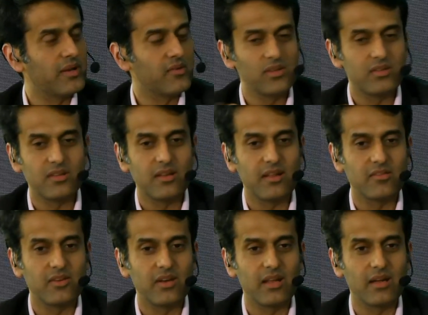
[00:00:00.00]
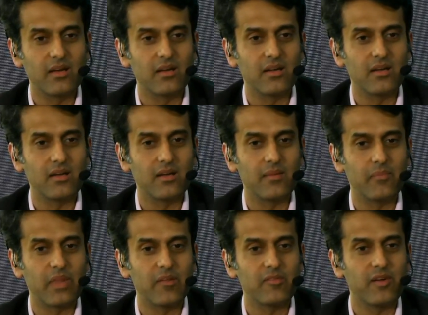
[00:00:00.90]
Like recently, I was reading a
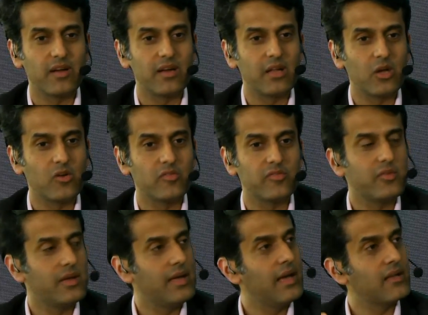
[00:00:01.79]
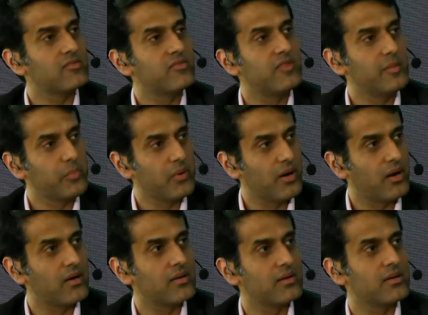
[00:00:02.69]
um, funding of ex
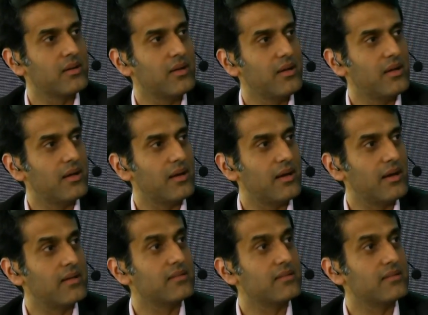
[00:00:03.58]
Flipkart uh,